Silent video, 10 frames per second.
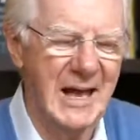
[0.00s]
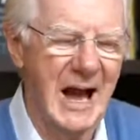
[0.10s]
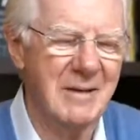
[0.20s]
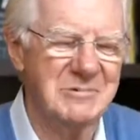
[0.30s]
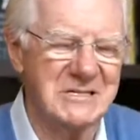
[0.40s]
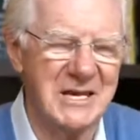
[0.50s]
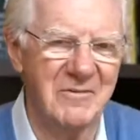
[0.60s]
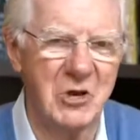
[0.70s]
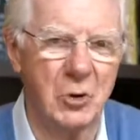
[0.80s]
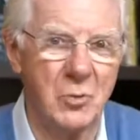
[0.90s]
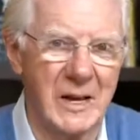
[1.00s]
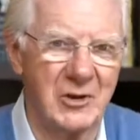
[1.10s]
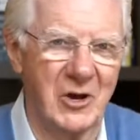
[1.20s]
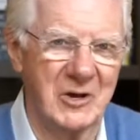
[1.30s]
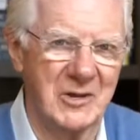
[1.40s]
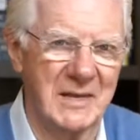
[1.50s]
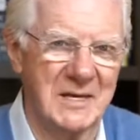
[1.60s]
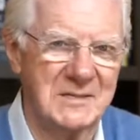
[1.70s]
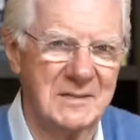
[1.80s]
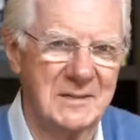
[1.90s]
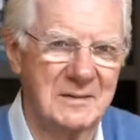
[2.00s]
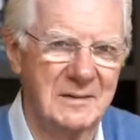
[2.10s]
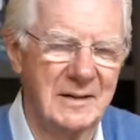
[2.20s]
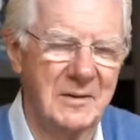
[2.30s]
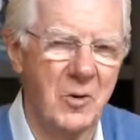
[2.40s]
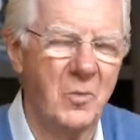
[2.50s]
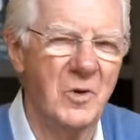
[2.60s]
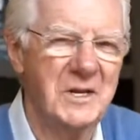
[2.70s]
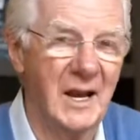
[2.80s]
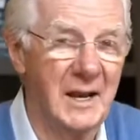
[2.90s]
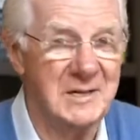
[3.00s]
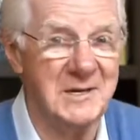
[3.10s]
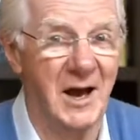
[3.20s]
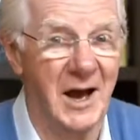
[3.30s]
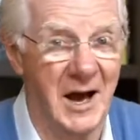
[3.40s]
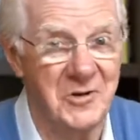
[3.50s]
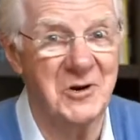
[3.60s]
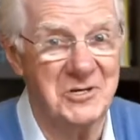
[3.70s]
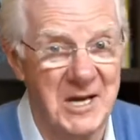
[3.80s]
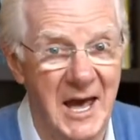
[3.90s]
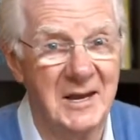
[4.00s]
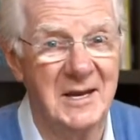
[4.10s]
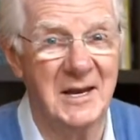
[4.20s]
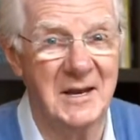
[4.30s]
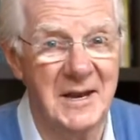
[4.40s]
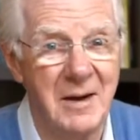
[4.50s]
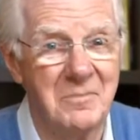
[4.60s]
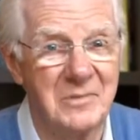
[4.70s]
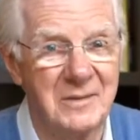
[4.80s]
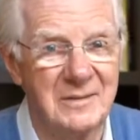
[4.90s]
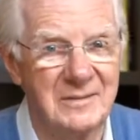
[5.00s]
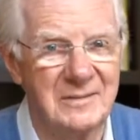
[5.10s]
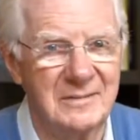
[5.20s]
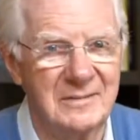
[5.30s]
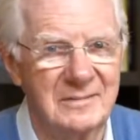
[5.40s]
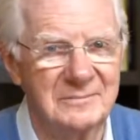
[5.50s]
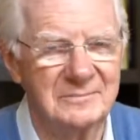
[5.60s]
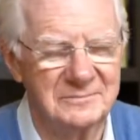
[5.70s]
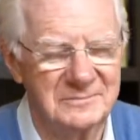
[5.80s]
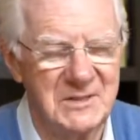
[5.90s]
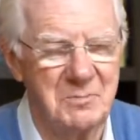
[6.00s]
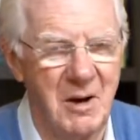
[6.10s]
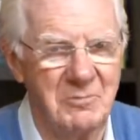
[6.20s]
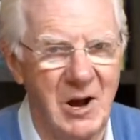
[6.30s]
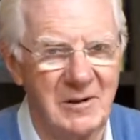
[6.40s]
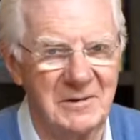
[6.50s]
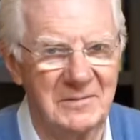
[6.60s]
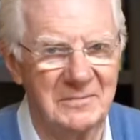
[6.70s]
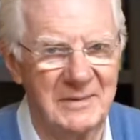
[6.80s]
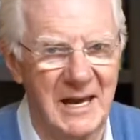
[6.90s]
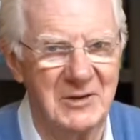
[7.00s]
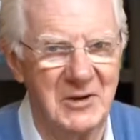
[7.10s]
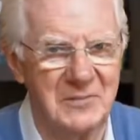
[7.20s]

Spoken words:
I'm just giving you a quick look at this. Wouldn't you like to understand it in depth? It's Bob Proctor. Thank you.